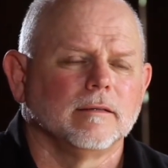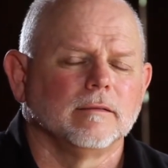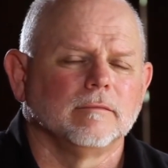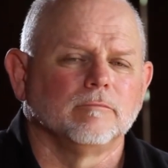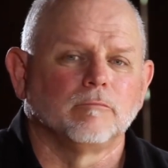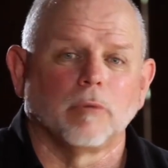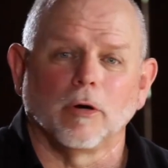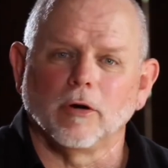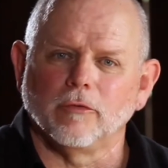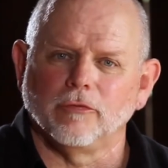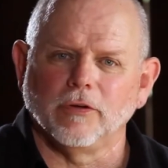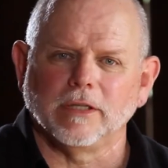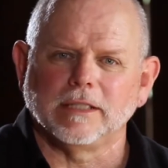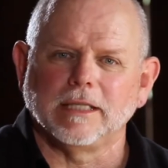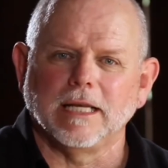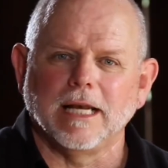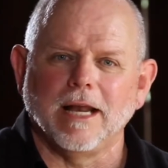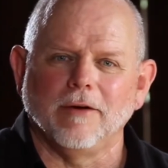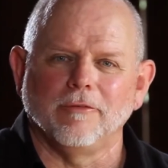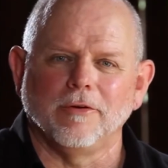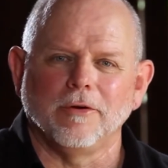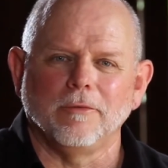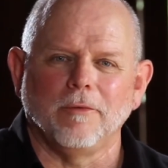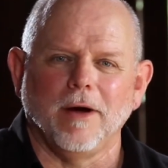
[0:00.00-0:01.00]
Perfect in
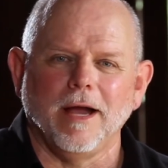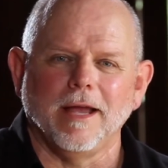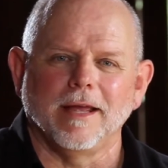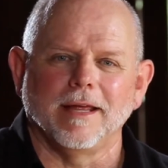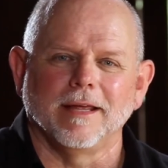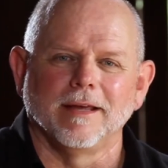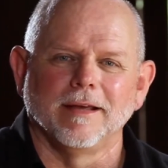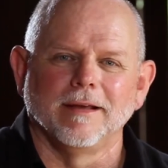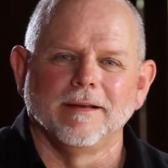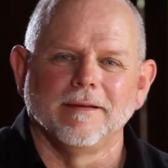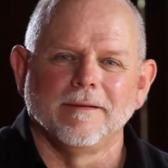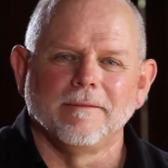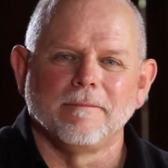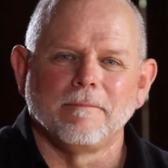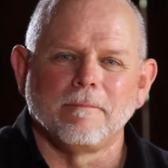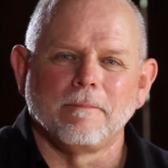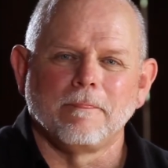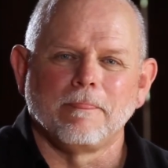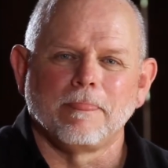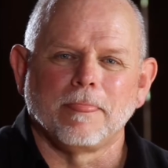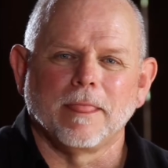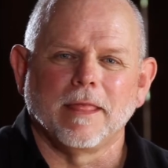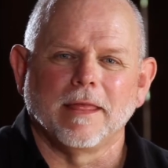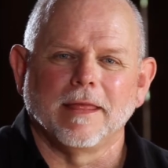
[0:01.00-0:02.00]
every way.
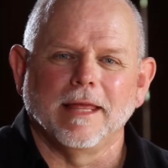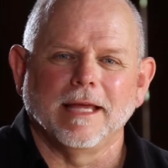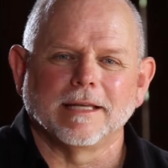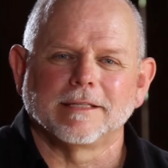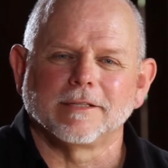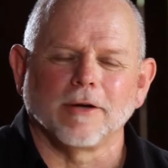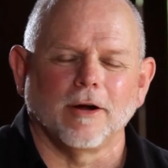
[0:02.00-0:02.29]
It's